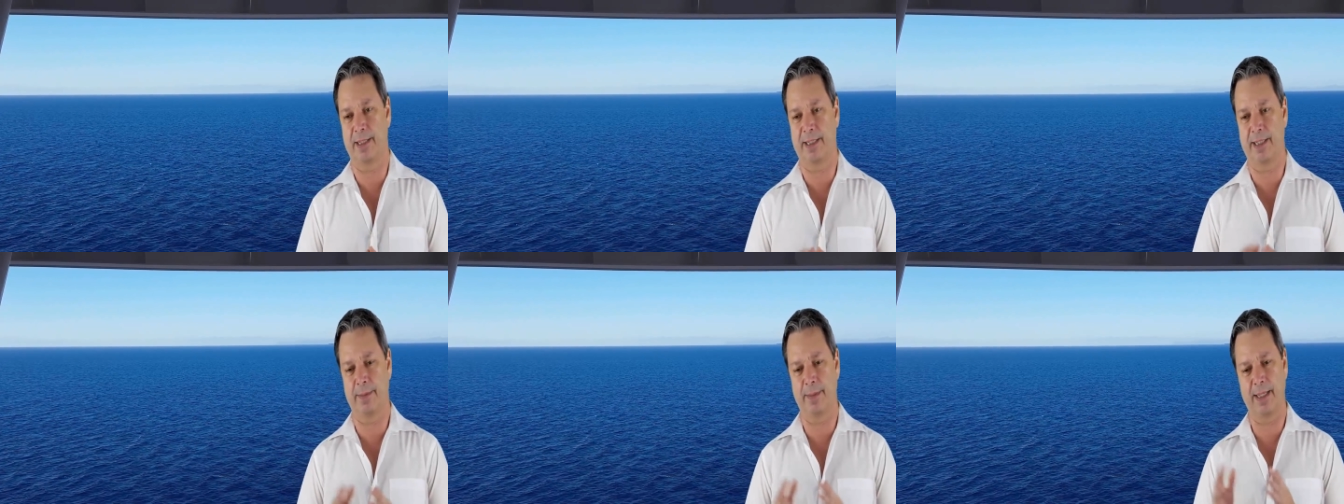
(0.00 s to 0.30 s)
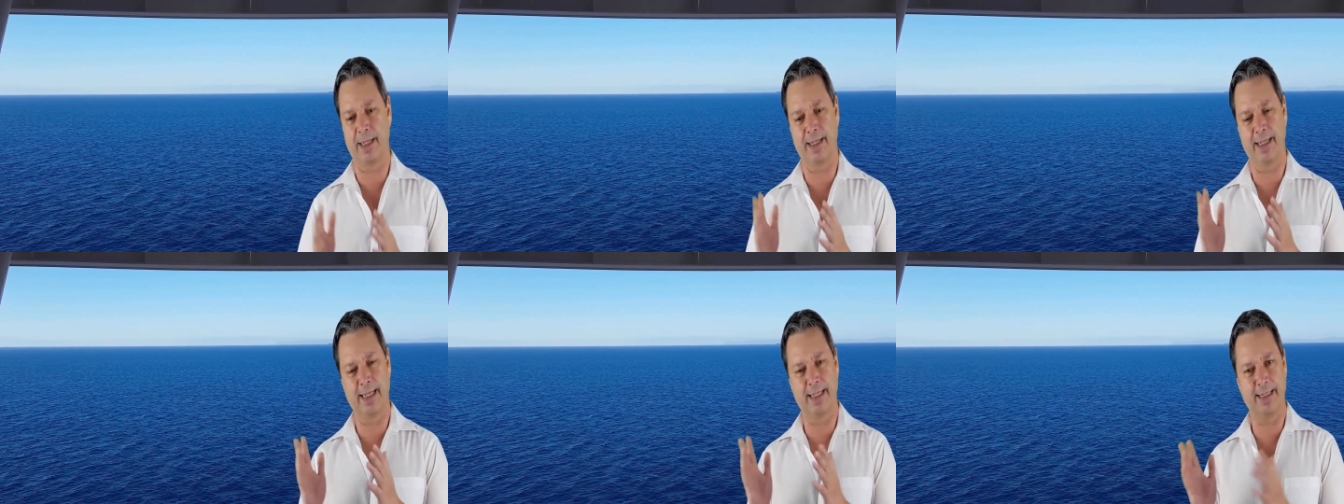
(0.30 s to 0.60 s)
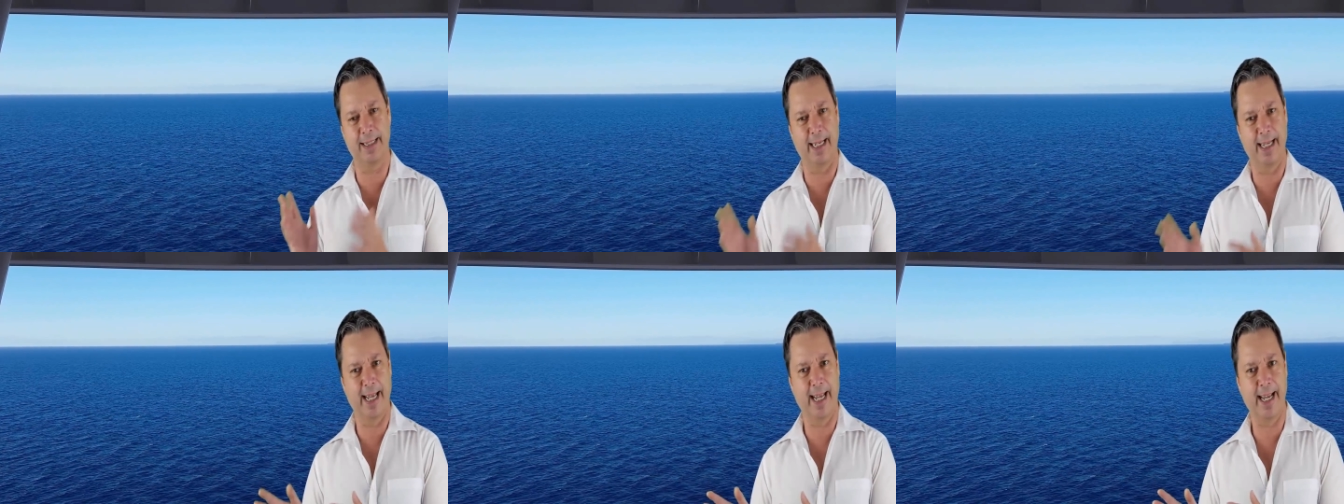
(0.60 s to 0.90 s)
Some of the things
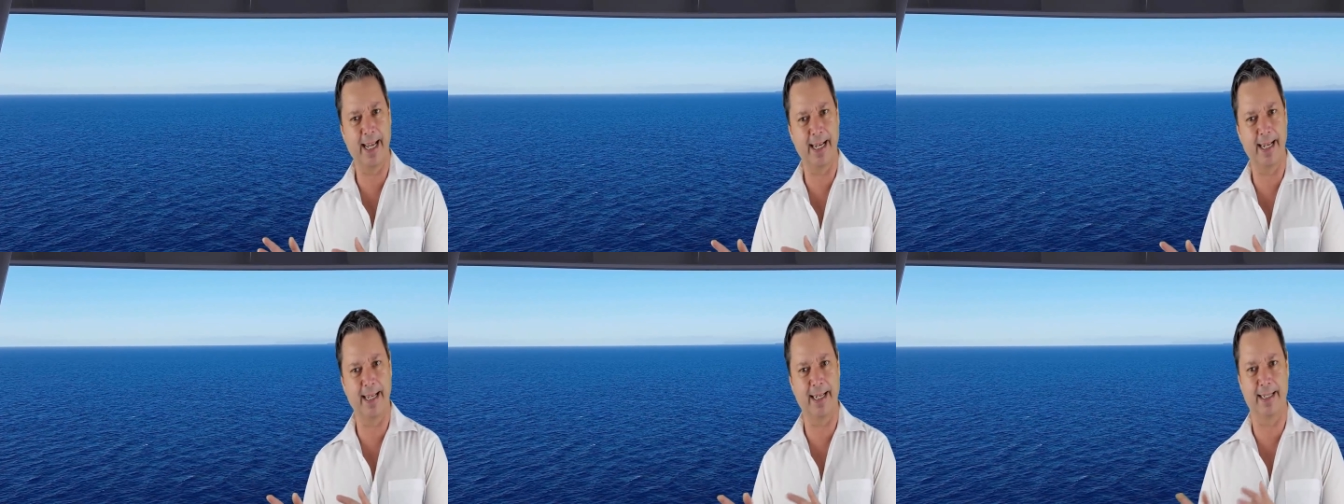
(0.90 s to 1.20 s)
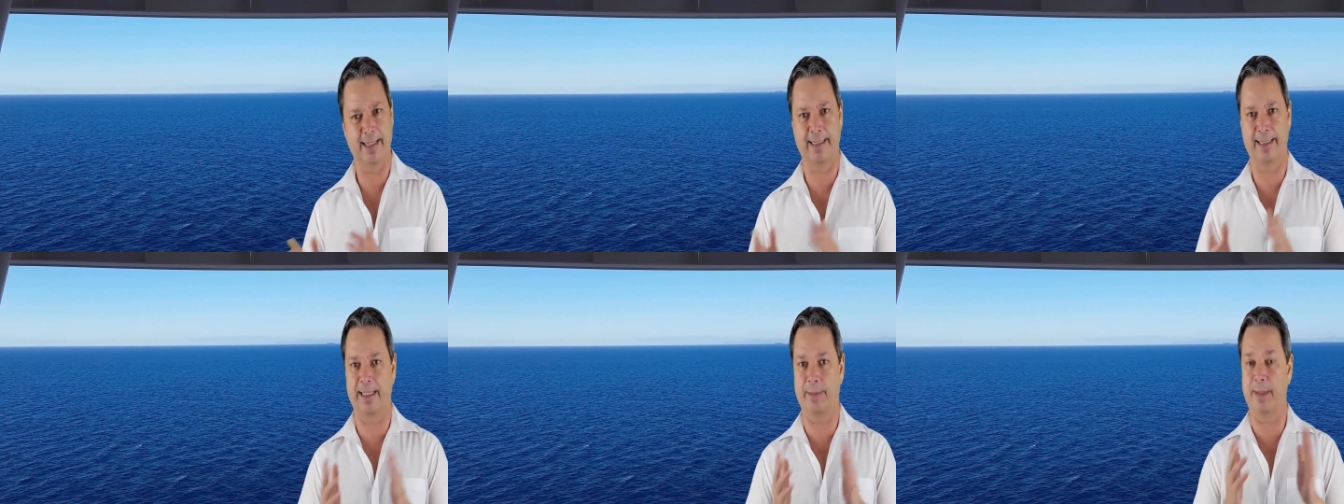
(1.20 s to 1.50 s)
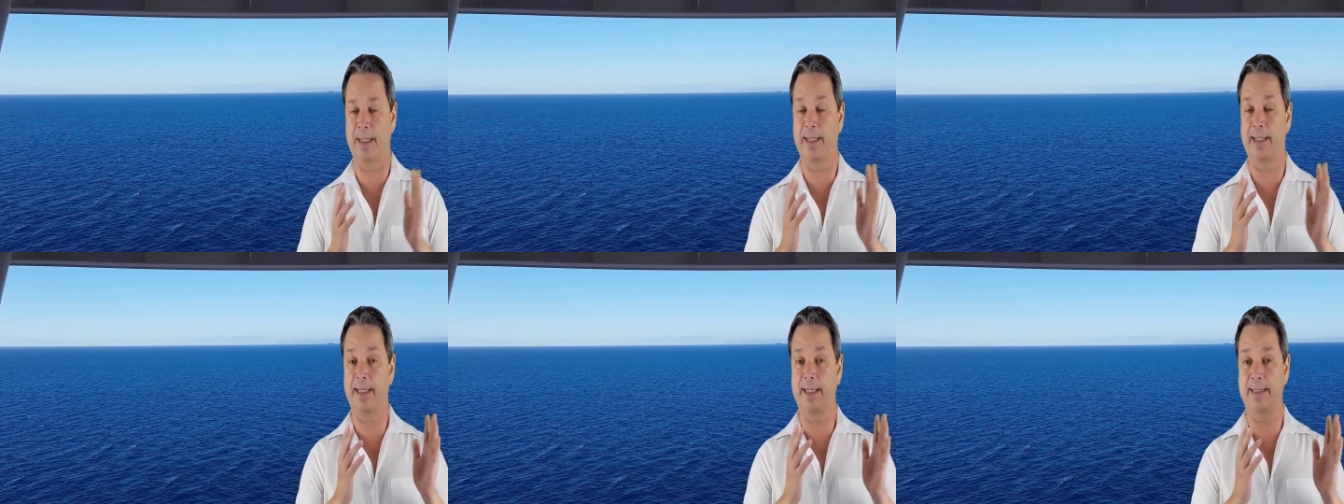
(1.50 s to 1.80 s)
I hated and some
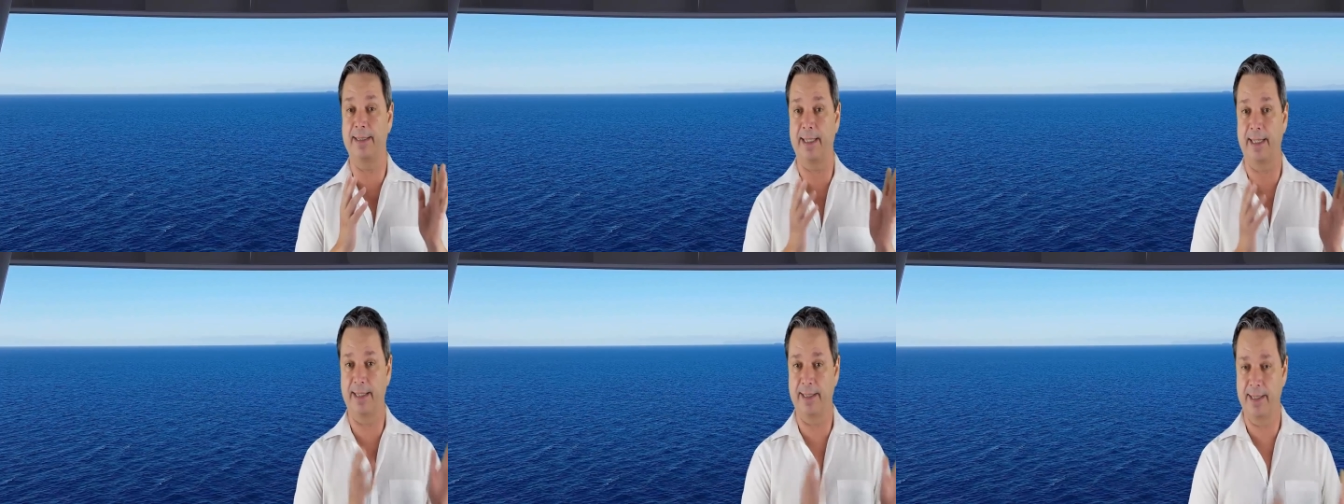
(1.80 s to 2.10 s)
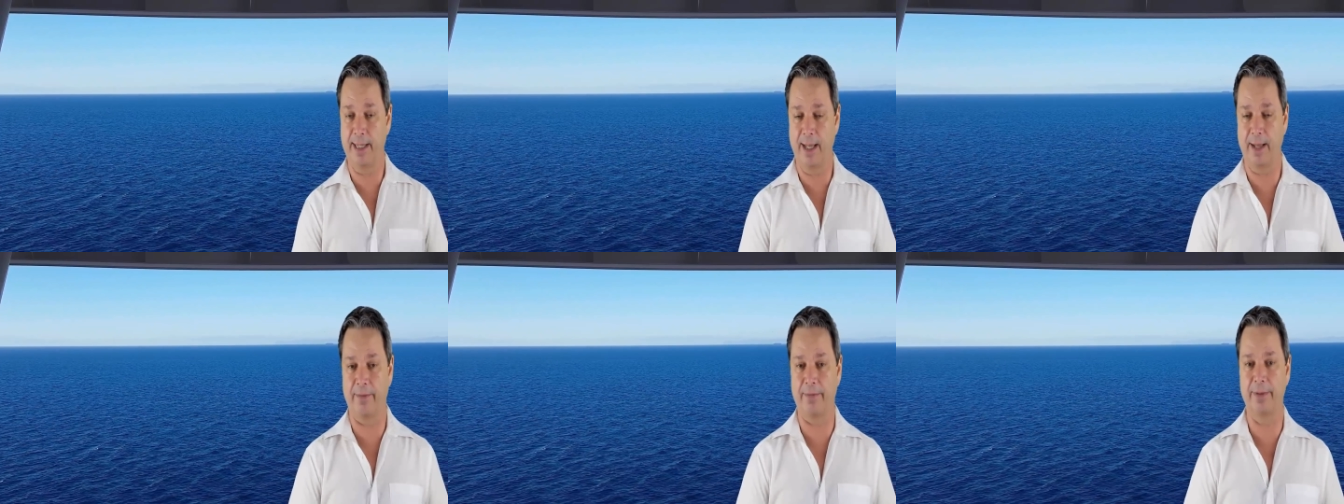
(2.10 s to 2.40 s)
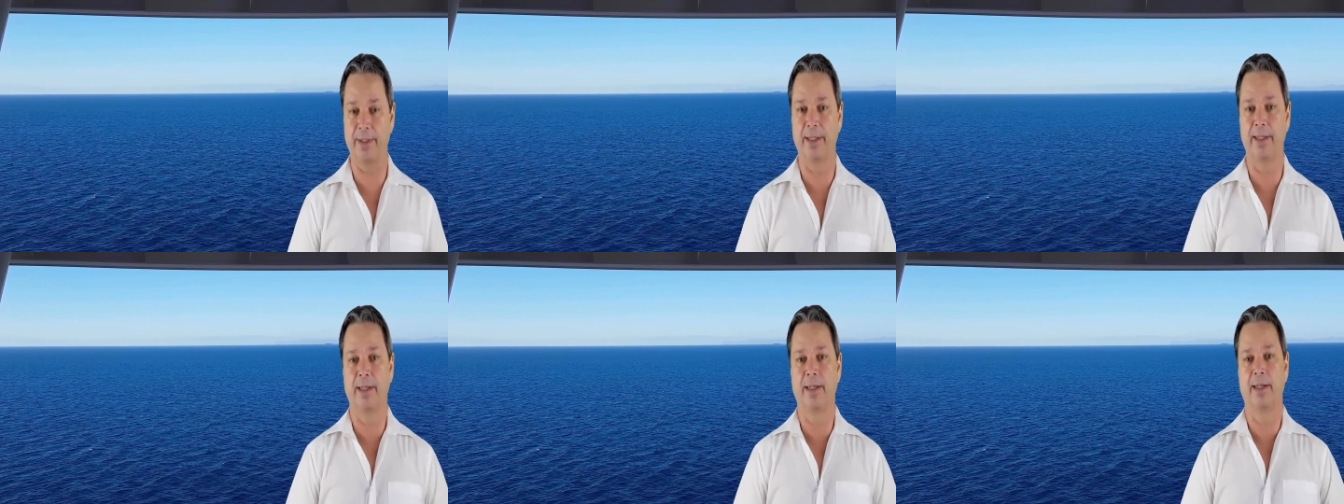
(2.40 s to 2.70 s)
of the things I loved.